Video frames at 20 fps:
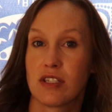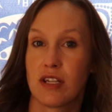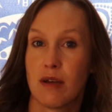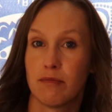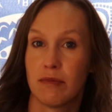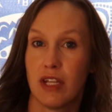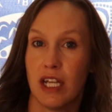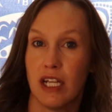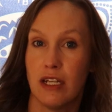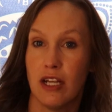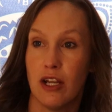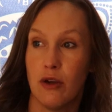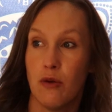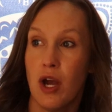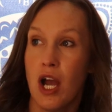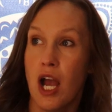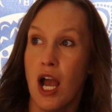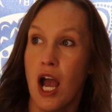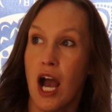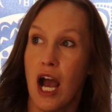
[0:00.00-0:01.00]
something new.
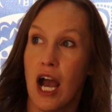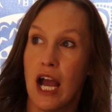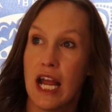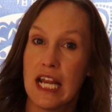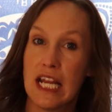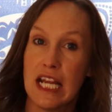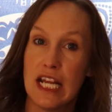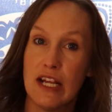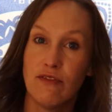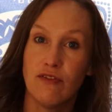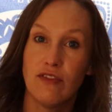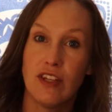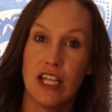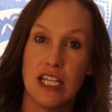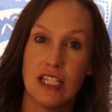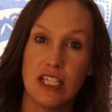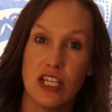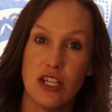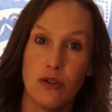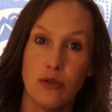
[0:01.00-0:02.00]
If
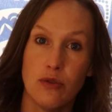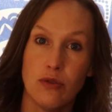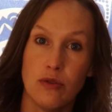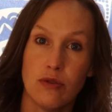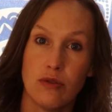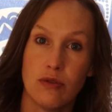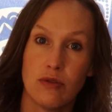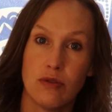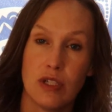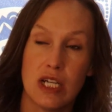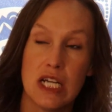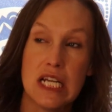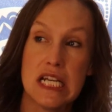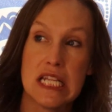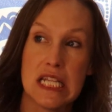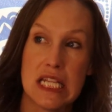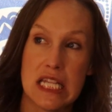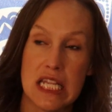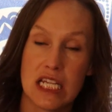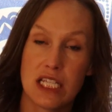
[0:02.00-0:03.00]
they do,
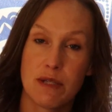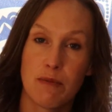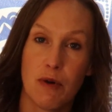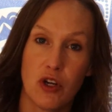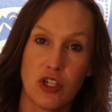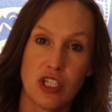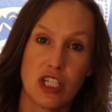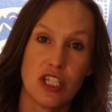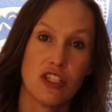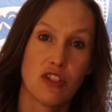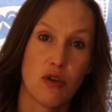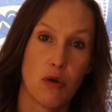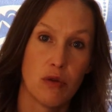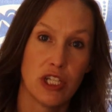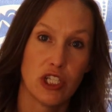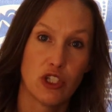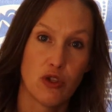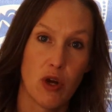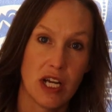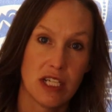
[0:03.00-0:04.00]
this person is
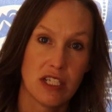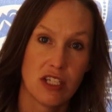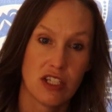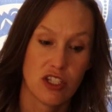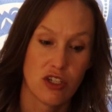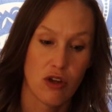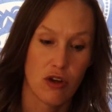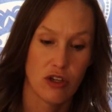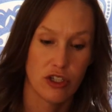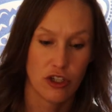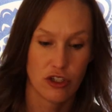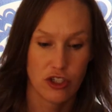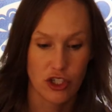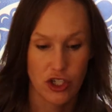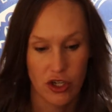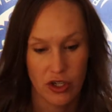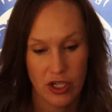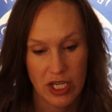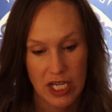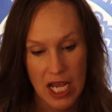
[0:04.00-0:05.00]
only trying to stall your
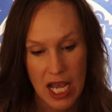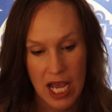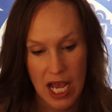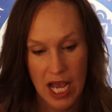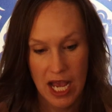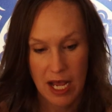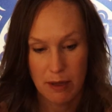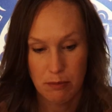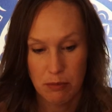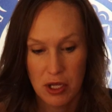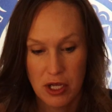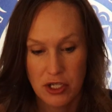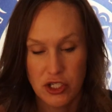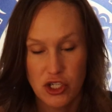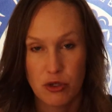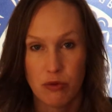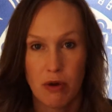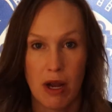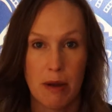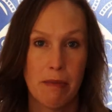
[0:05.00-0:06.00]
journey and plunge
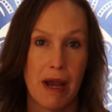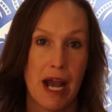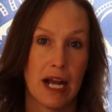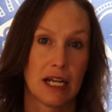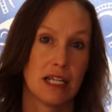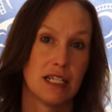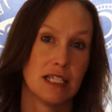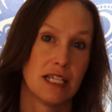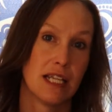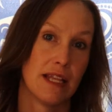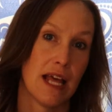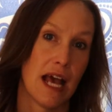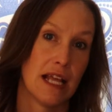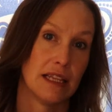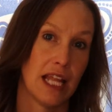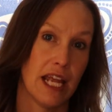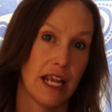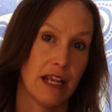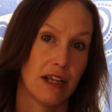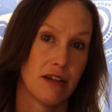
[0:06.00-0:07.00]
you right back into that
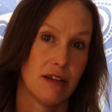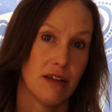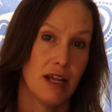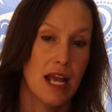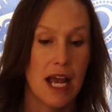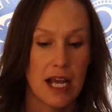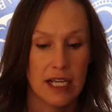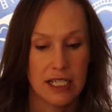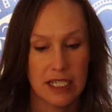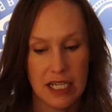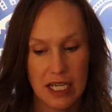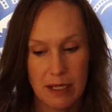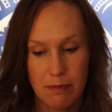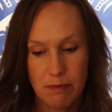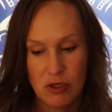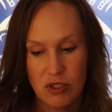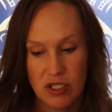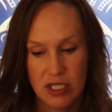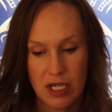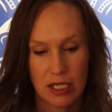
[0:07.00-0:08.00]
lake. Keep
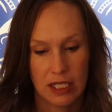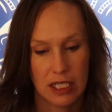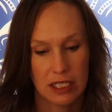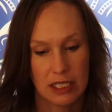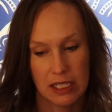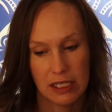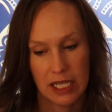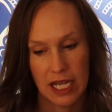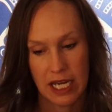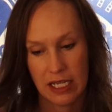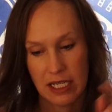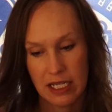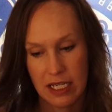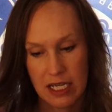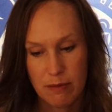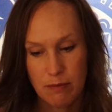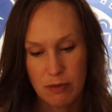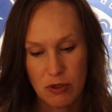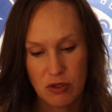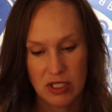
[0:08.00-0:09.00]
you stuck in the lake,
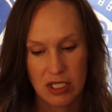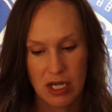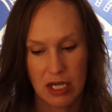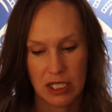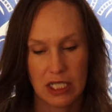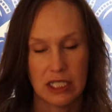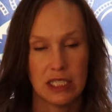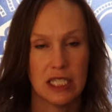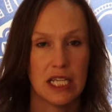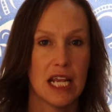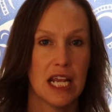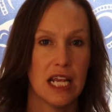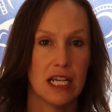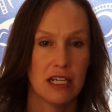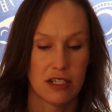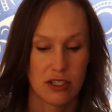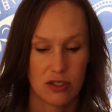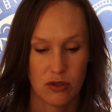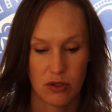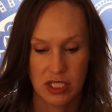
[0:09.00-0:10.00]
keep you stuck in the Eight
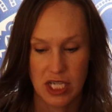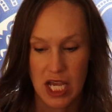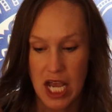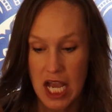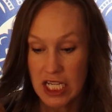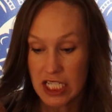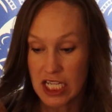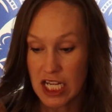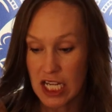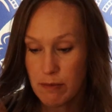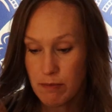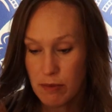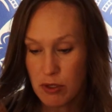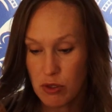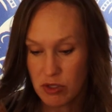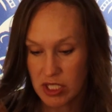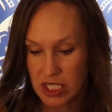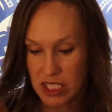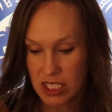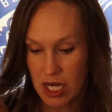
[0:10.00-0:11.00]
of Swords, keep
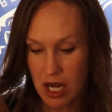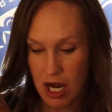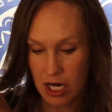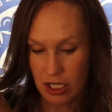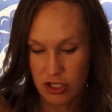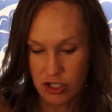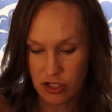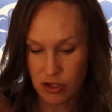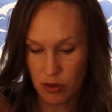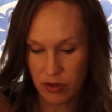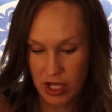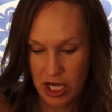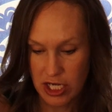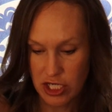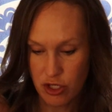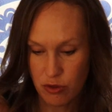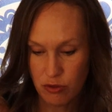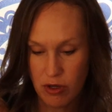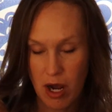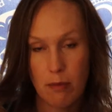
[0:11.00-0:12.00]
you stuck so that
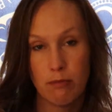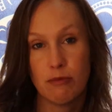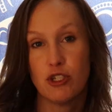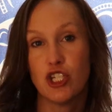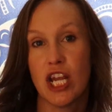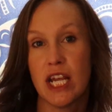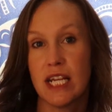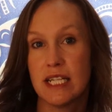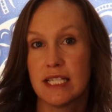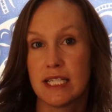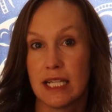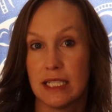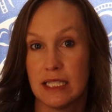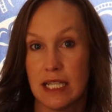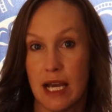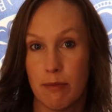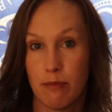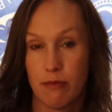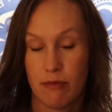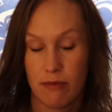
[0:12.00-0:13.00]
you come chasing
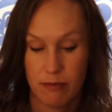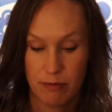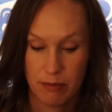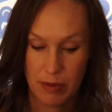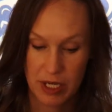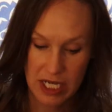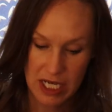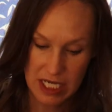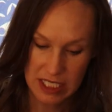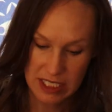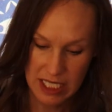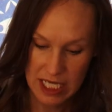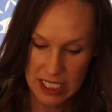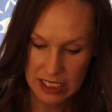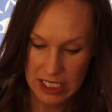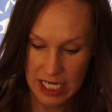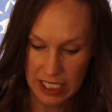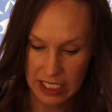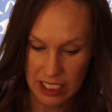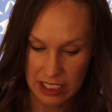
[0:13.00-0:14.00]
them. Because they
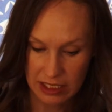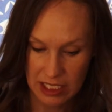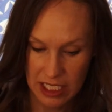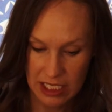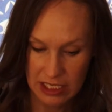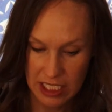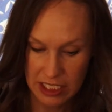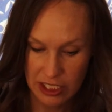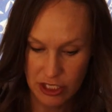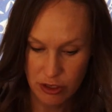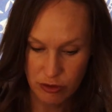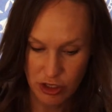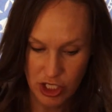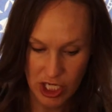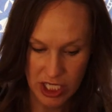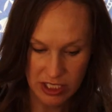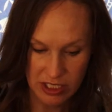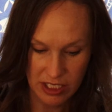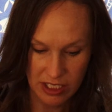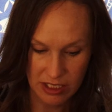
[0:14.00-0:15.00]
like it. They like you
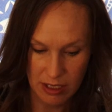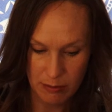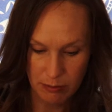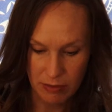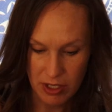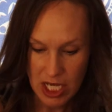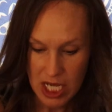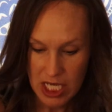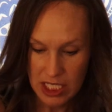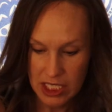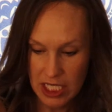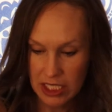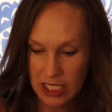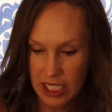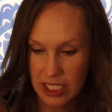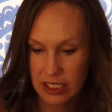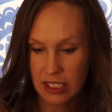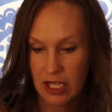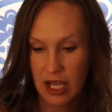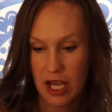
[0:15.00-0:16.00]
chasing them. They
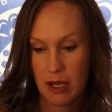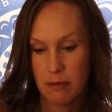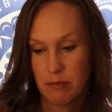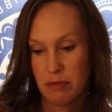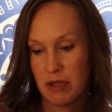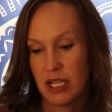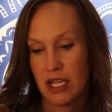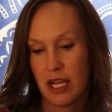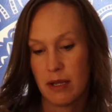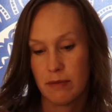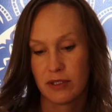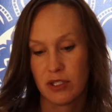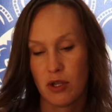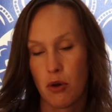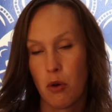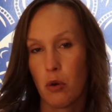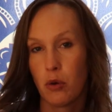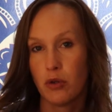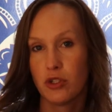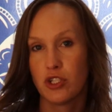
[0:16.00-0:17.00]
like the being able to
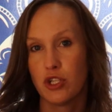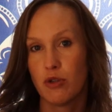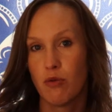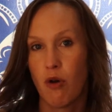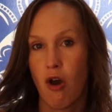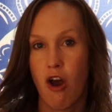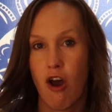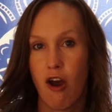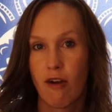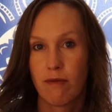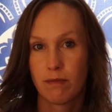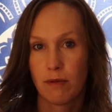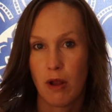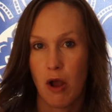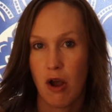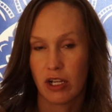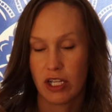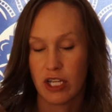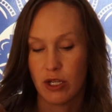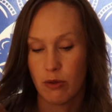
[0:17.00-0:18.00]
hold you off,
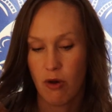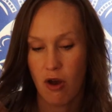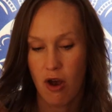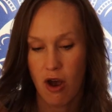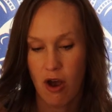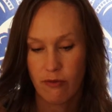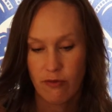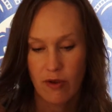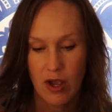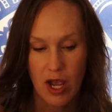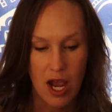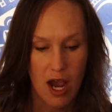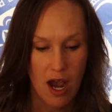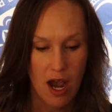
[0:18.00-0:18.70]
block you off.